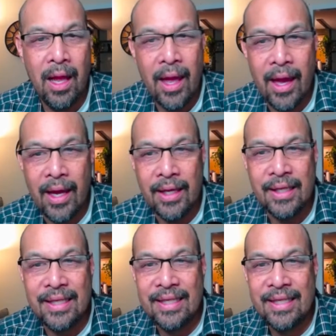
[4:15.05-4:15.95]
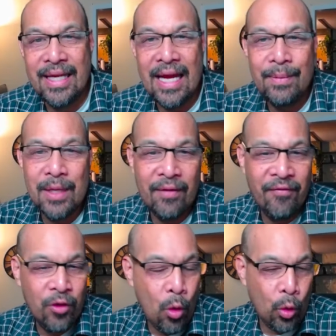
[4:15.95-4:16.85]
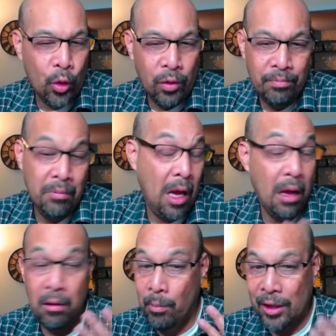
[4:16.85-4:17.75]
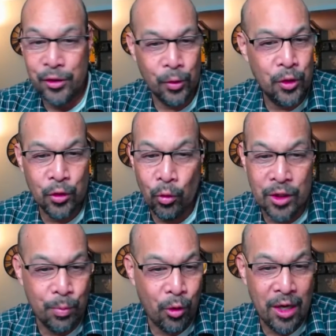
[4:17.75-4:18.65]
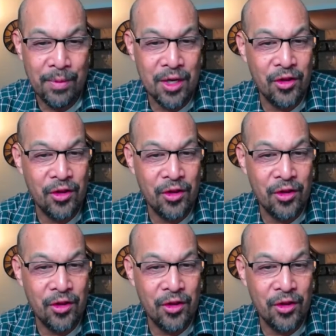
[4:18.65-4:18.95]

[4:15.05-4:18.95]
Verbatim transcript: And Game Dev Corner, my searches always bring me to